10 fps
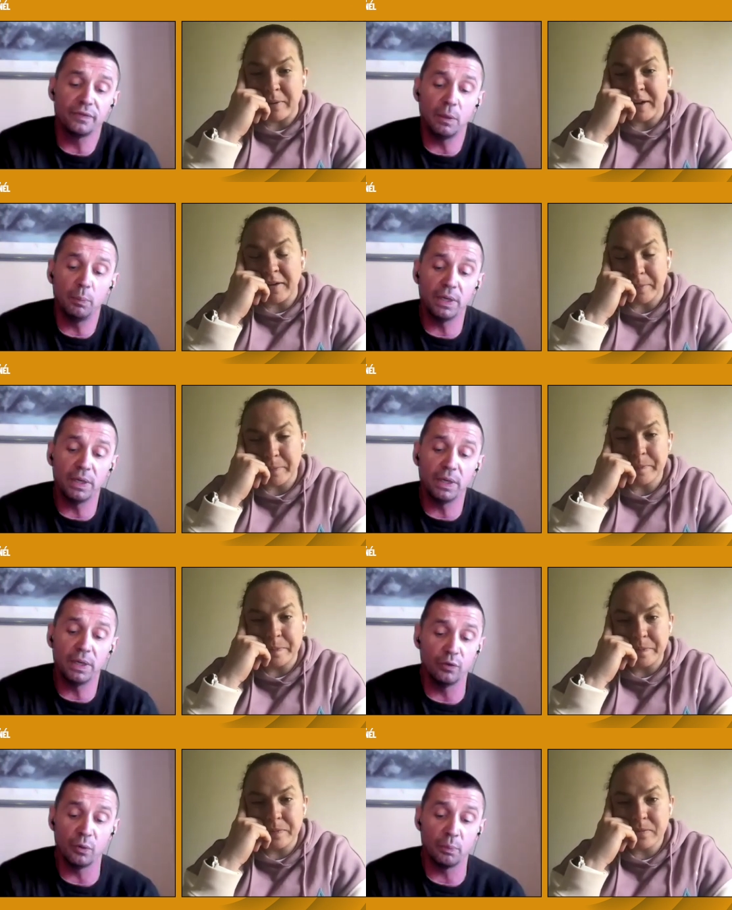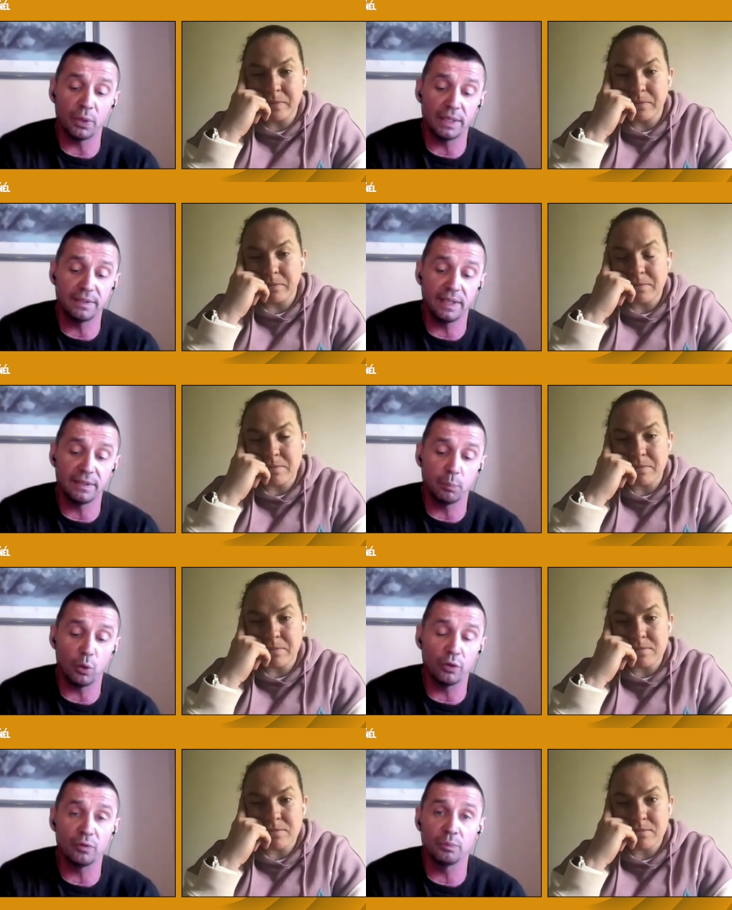Speaker 1: if they'll bring the two of them, but I think
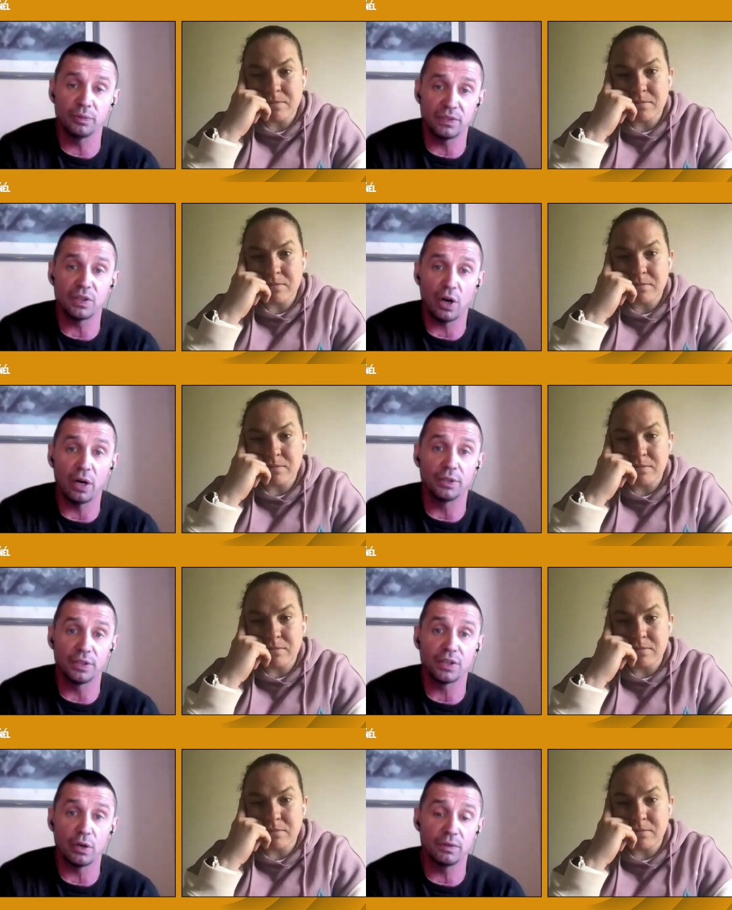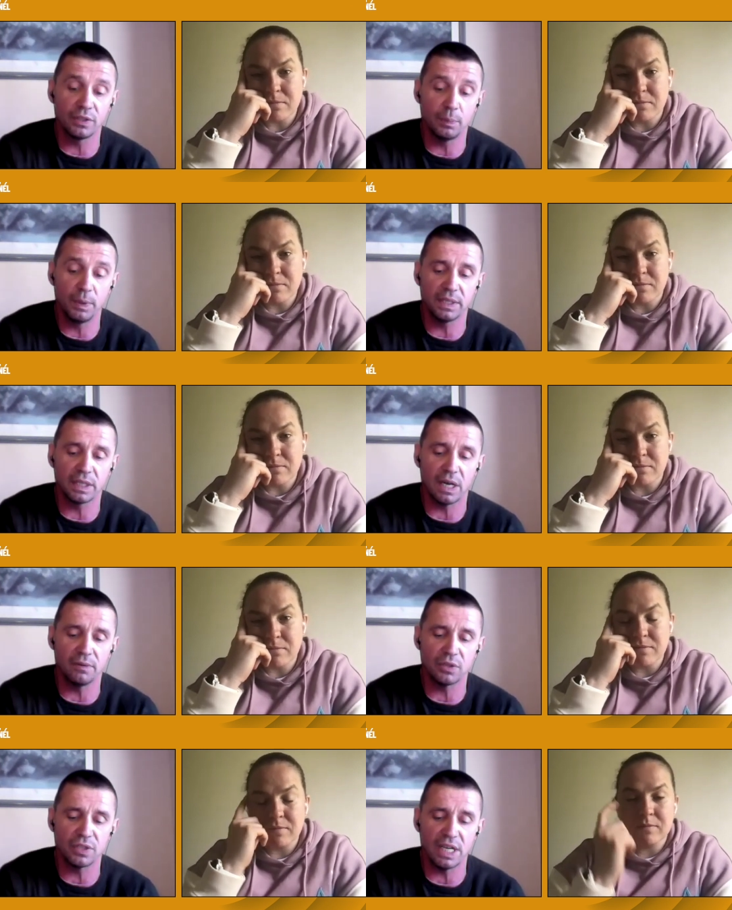both of them deser- are deserving to be in the
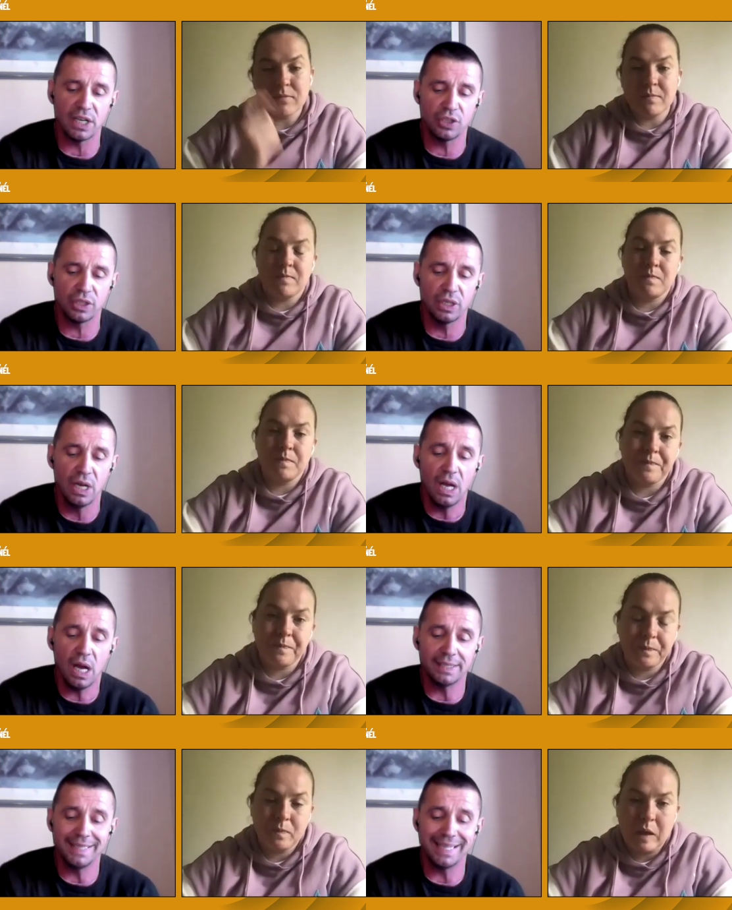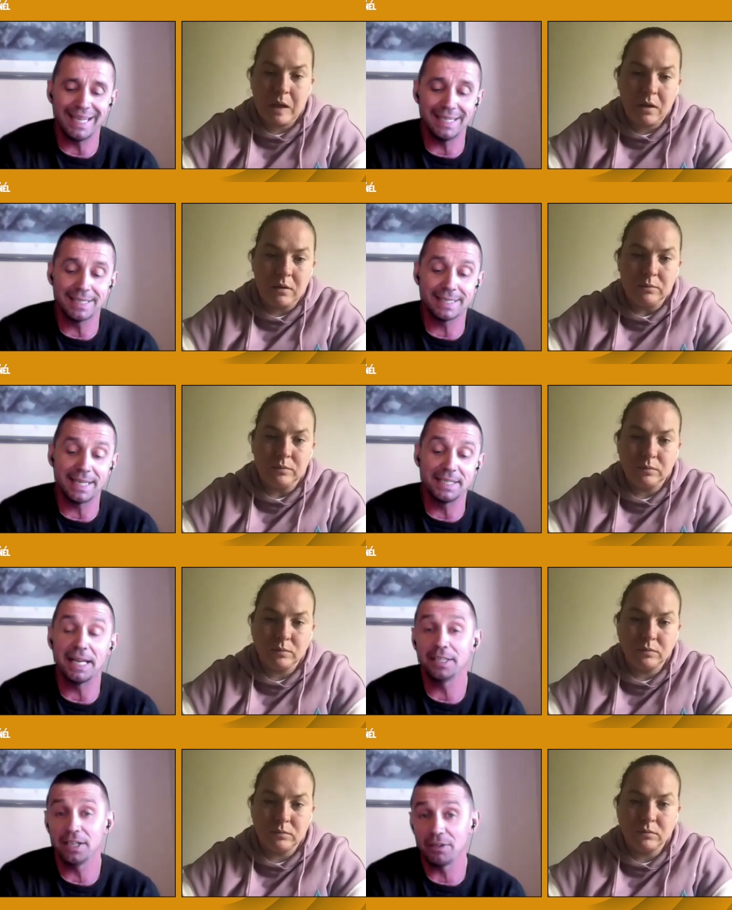conversation. I think Alex
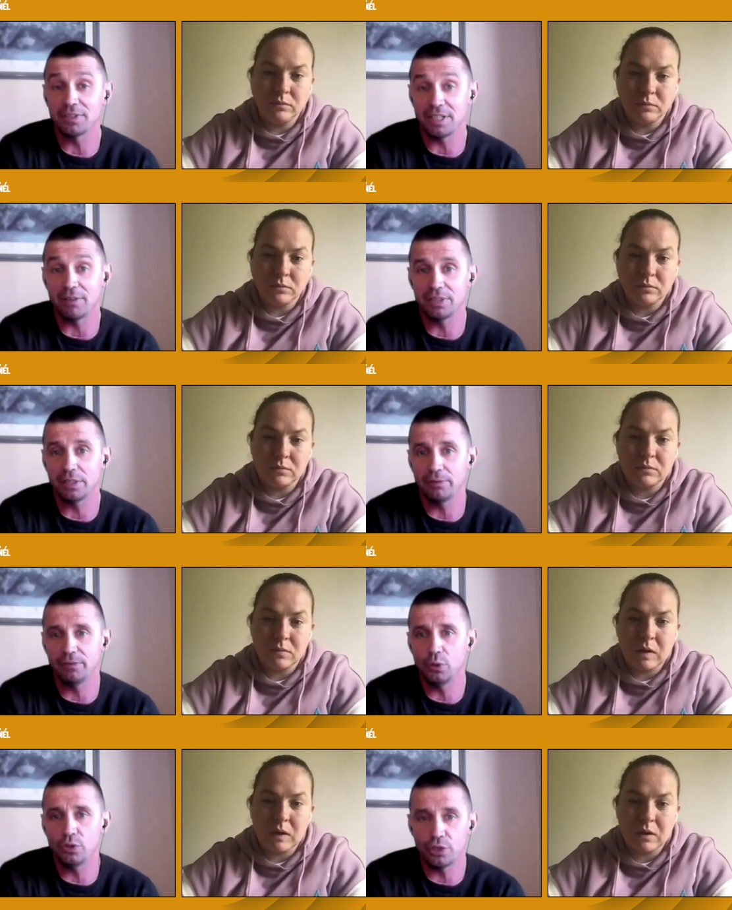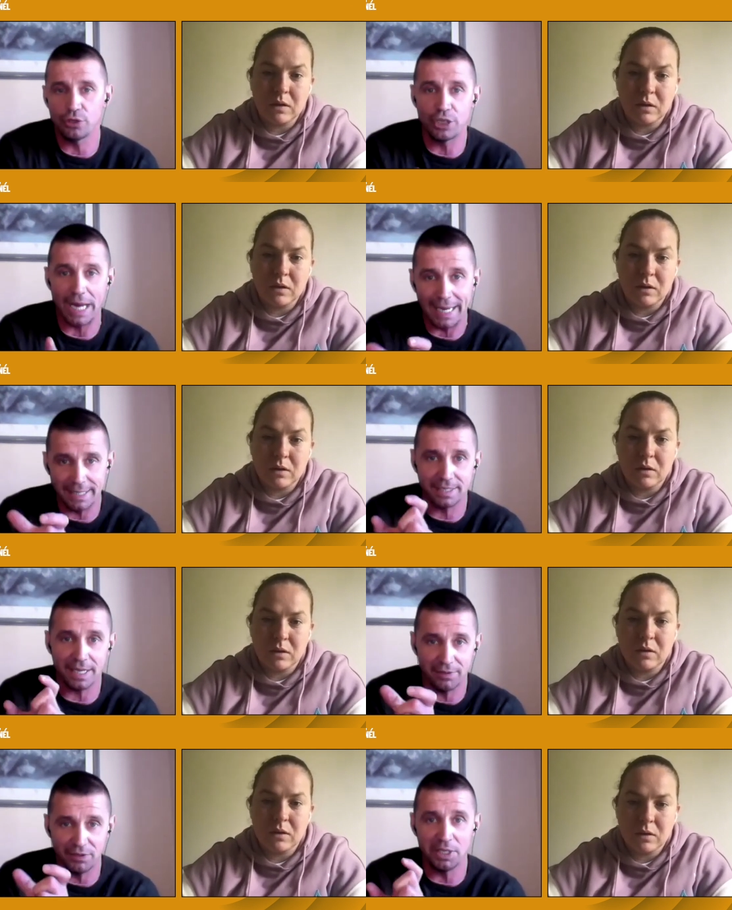Kendellen is obviously the future. Jack is
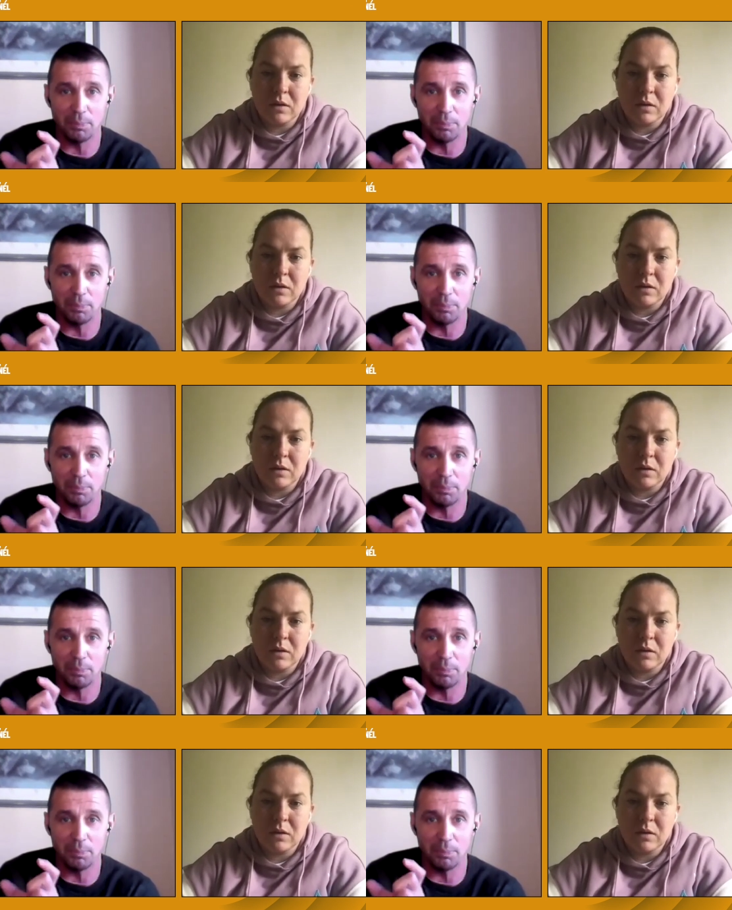kind of in the